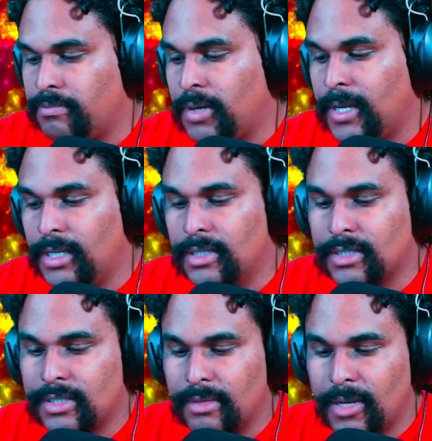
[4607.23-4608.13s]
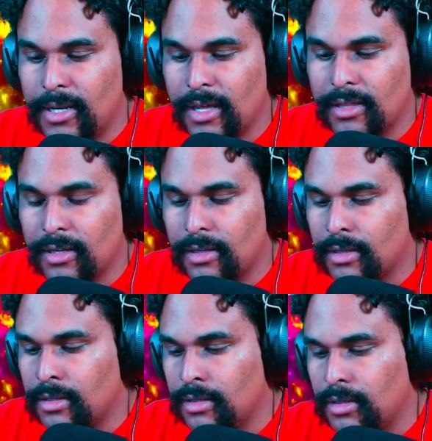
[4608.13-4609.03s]
pettiness that meant nothing.
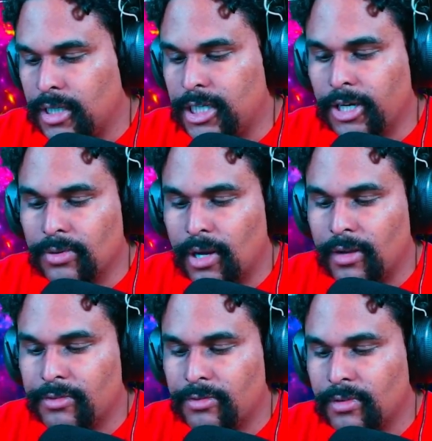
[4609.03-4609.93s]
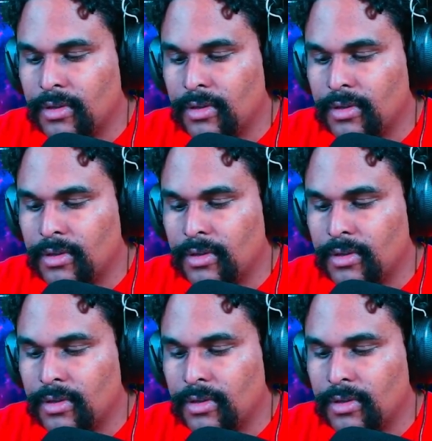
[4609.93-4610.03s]
I cut her off.